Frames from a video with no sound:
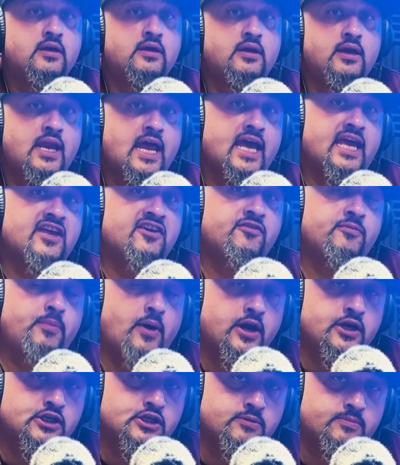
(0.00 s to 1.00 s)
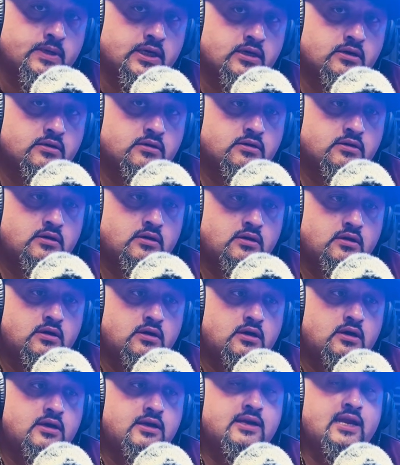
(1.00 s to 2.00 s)
negative punishment.
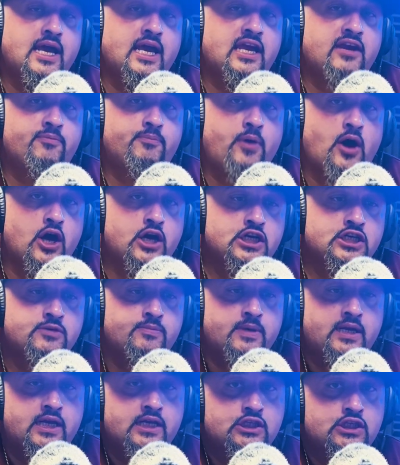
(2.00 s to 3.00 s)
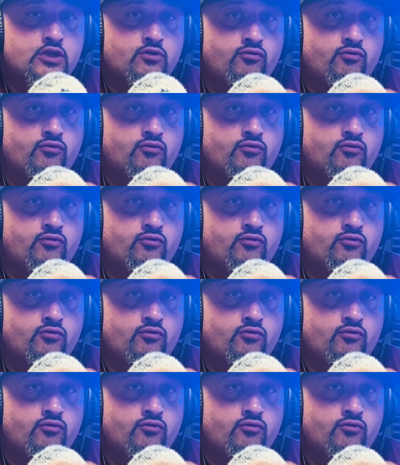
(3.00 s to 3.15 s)
Negative punishment is the